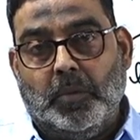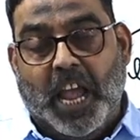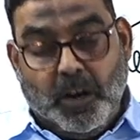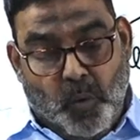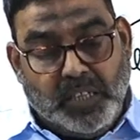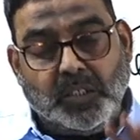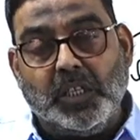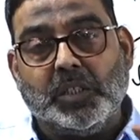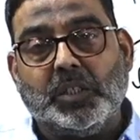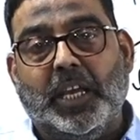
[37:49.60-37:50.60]
And once
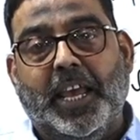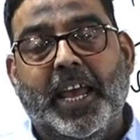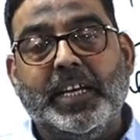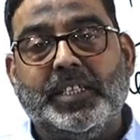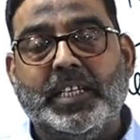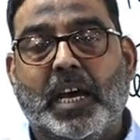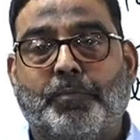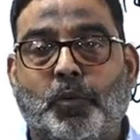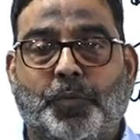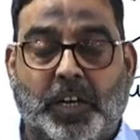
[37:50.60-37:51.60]
this A and G are
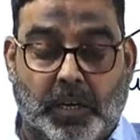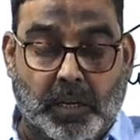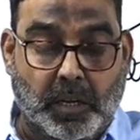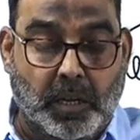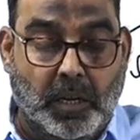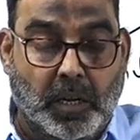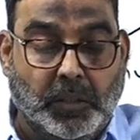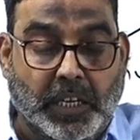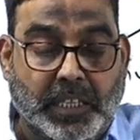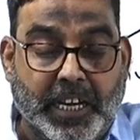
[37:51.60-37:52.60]
fulfilled,
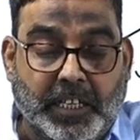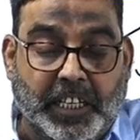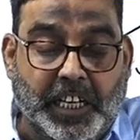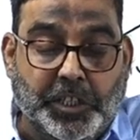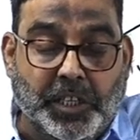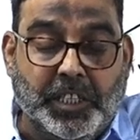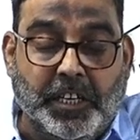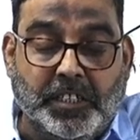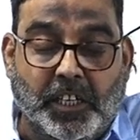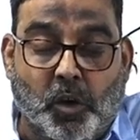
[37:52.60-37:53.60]
then the integration, that
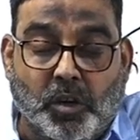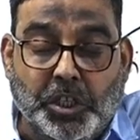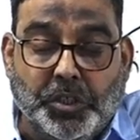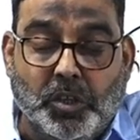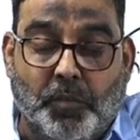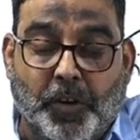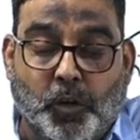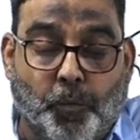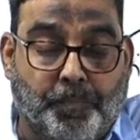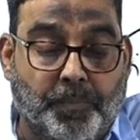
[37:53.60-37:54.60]
is recognition of a
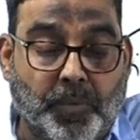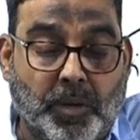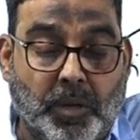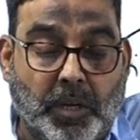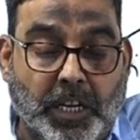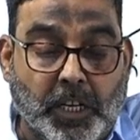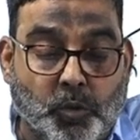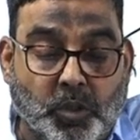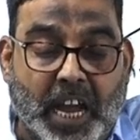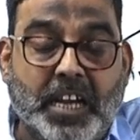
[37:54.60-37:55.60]
group in a
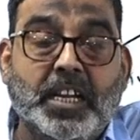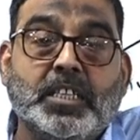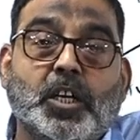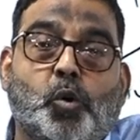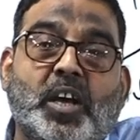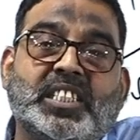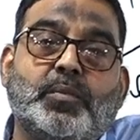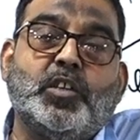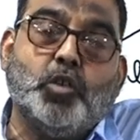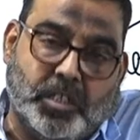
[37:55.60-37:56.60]
society as a
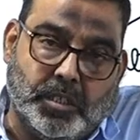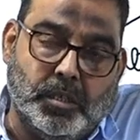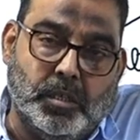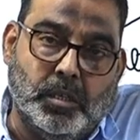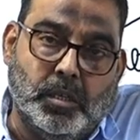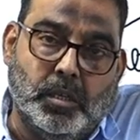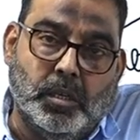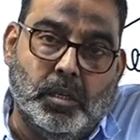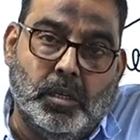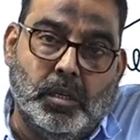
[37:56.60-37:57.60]
cohesive unit.
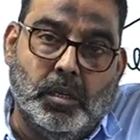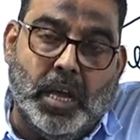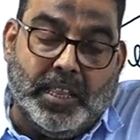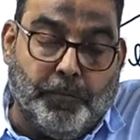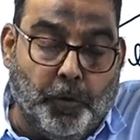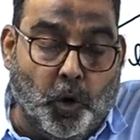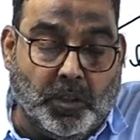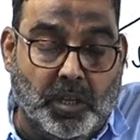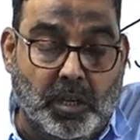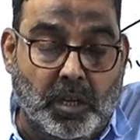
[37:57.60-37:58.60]
And the
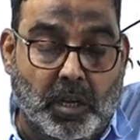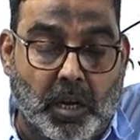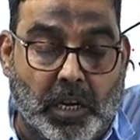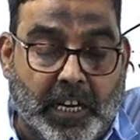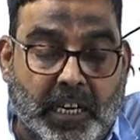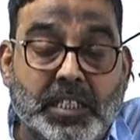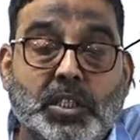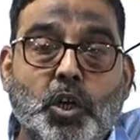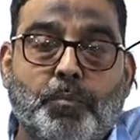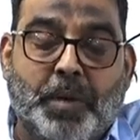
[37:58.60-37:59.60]
fourth,
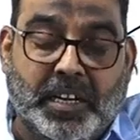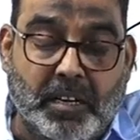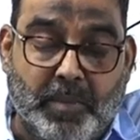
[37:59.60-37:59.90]
latency or pattern